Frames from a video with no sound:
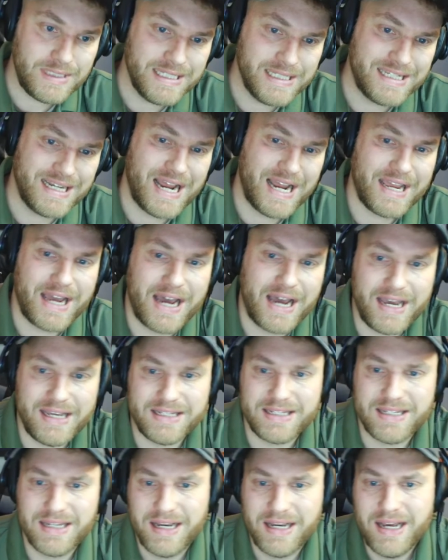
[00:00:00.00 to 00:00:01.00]
Tonight,
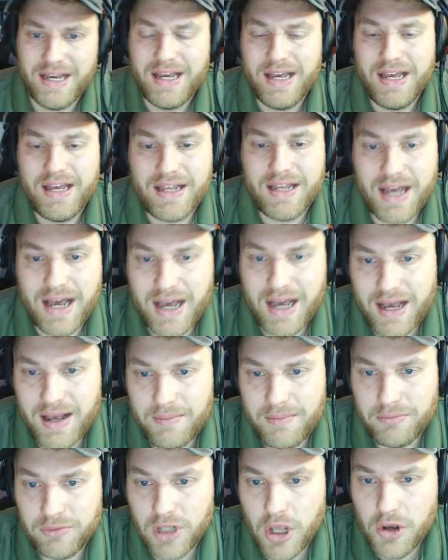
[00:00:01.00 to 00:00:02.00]
guys,
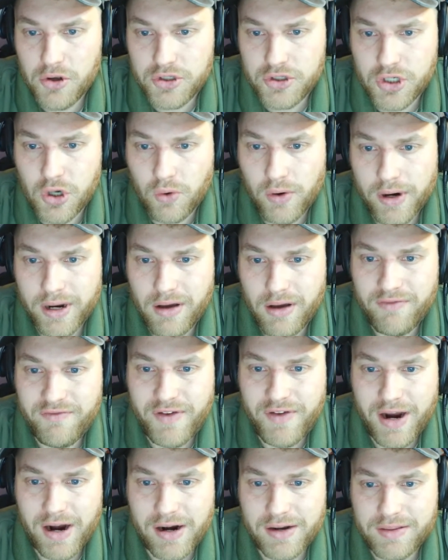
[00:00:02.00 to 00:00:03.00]
low scoring
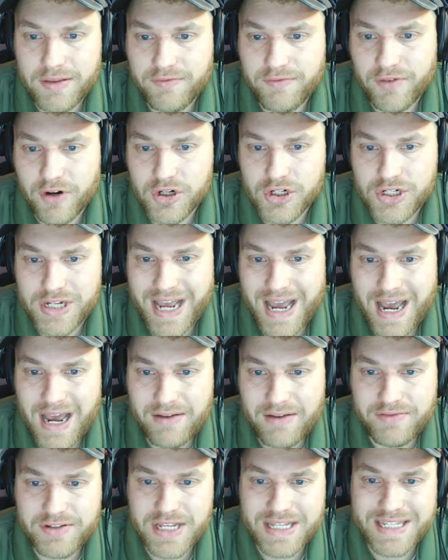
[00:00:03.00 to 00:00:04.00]
affair in the first
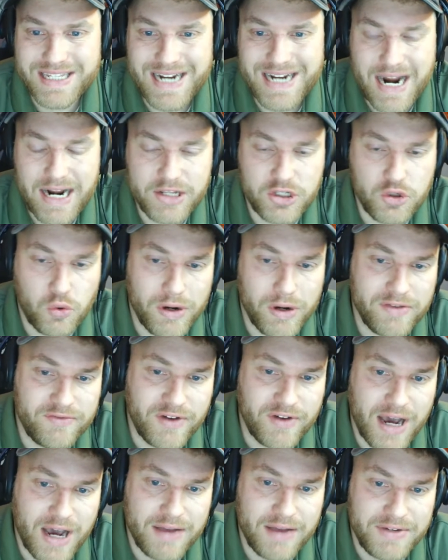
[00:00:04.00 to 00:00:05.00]
half. Cincinnati
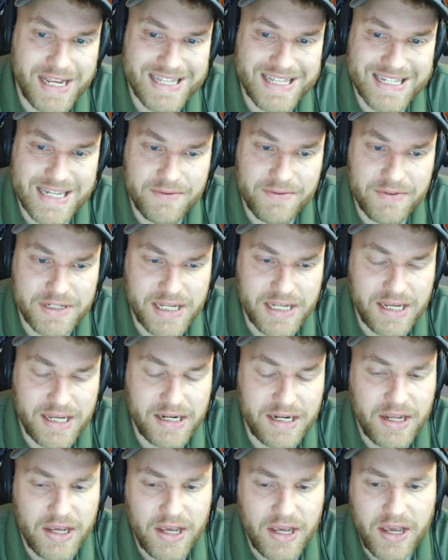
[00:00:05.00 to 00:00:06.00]
25, Dayton
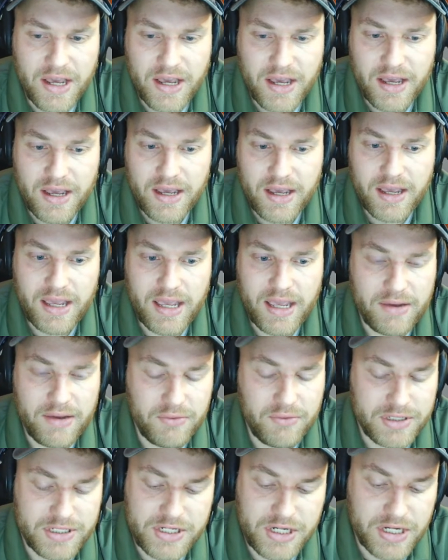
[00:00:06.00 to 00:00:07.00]
17. It
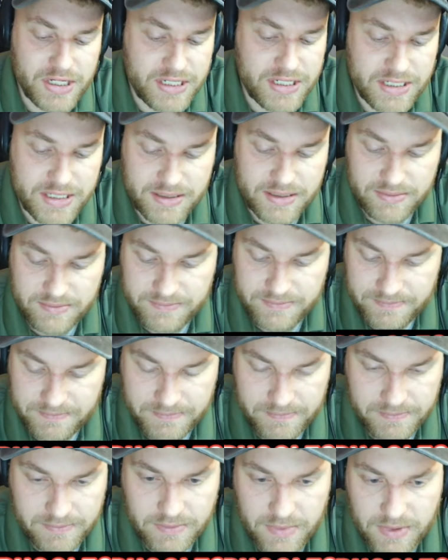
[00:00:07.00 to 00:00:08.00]
was just
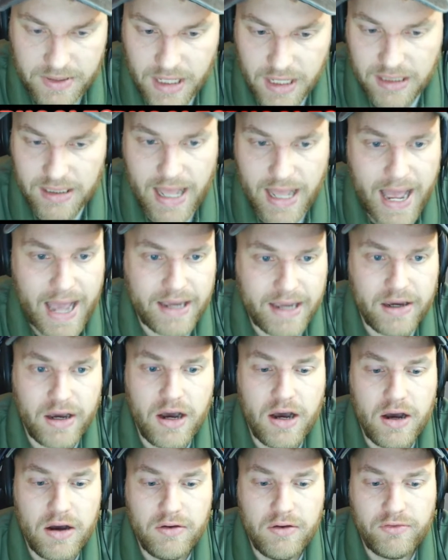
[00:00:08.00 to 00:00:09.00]
the lack
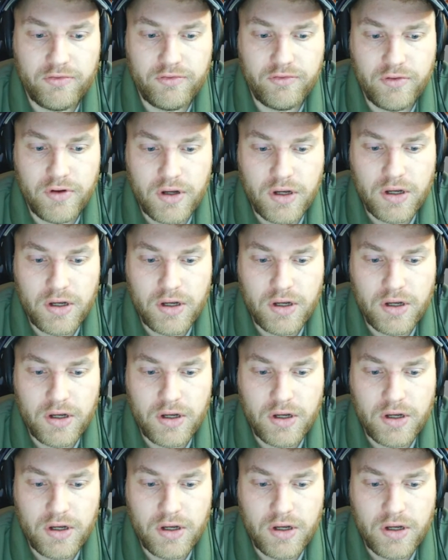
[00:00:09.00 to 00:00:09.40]
of